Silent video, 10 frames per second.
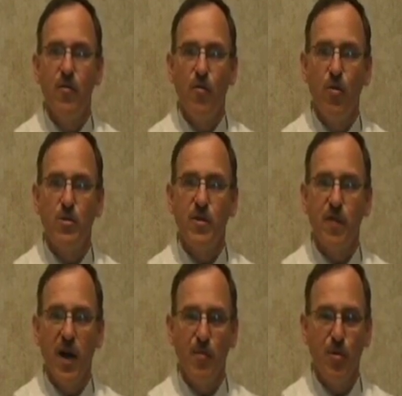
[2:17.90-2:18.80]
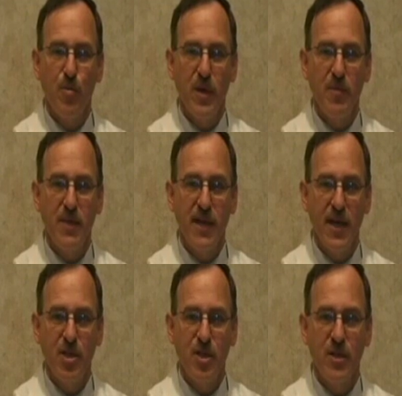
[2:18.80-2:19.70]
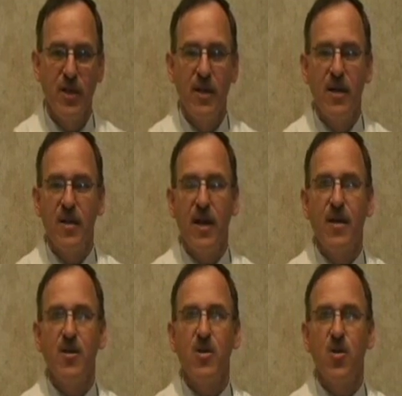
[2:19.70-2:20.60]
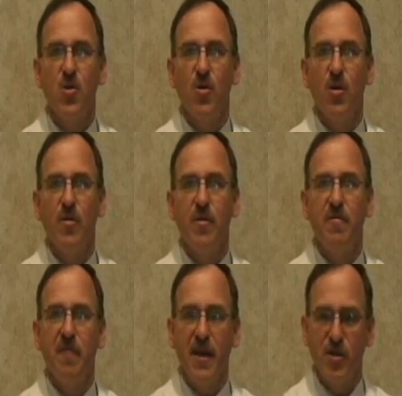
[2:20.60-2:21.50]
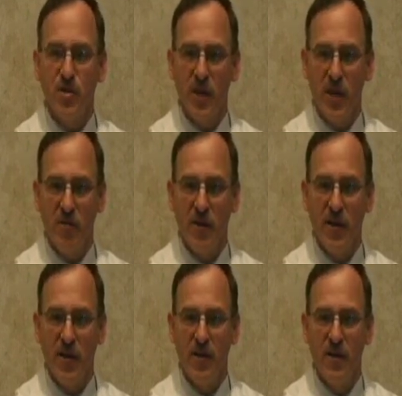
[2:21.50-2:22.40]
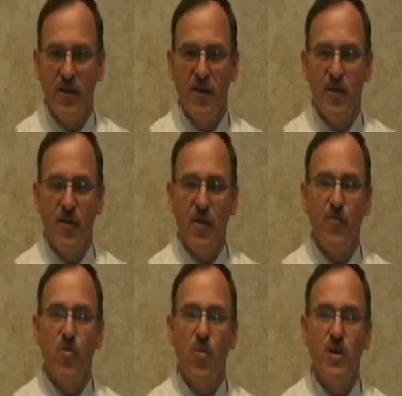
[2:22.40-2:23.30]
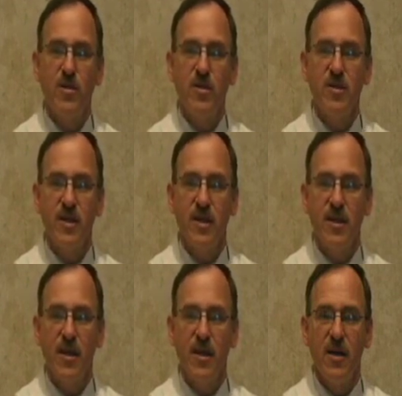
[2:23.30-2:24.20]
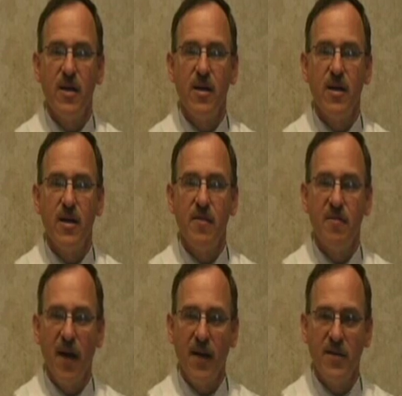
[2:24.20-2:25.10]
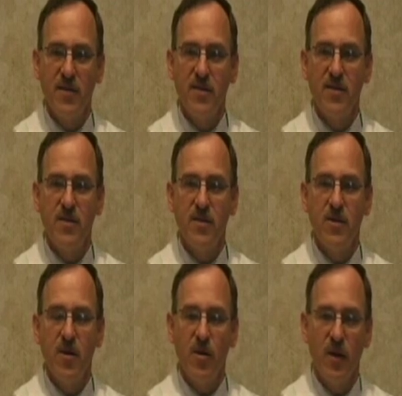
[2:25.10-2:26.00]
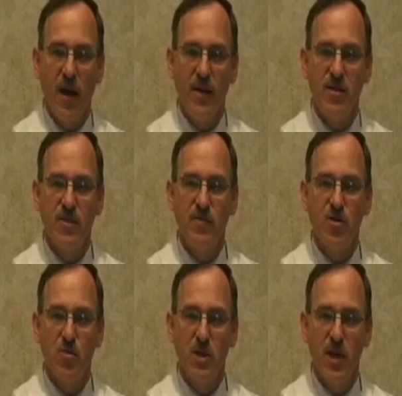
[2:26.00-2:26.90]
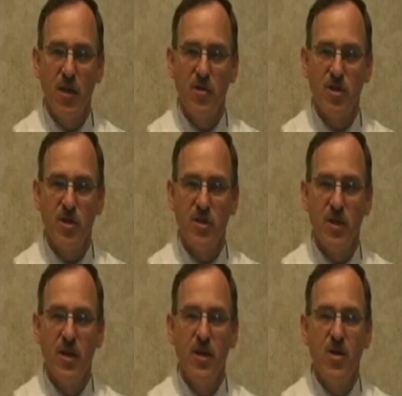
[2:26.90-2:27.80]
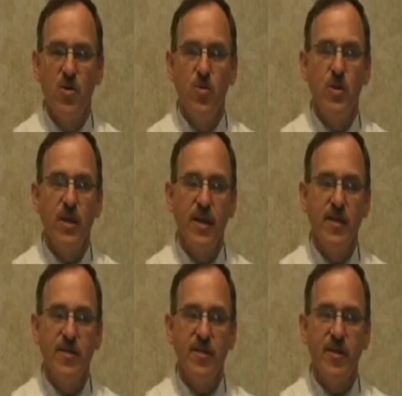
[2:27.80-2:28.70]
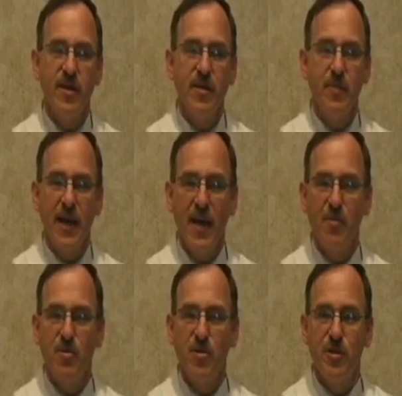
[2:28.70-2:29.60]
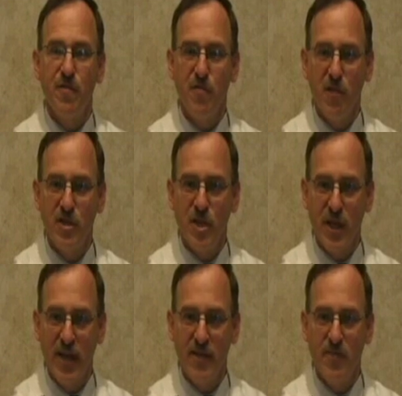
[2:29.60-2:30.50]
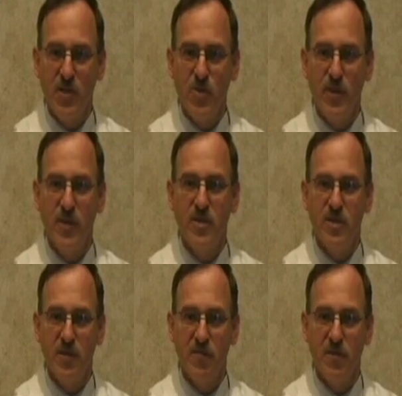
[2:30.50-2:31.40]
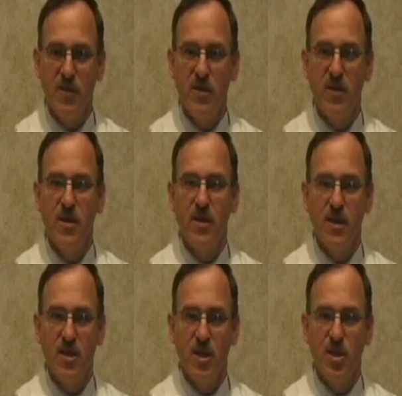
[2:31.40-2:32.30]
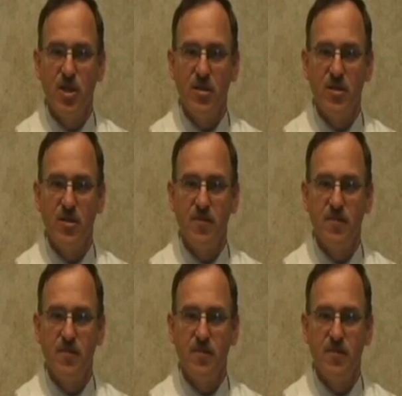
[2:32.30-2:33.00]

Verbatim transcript: forms of hyperpigmentation that can occur on the facial area. Therefore, one should seek the advice or guidance of a dermatologist who will easily be able to differentiate between these different conditions.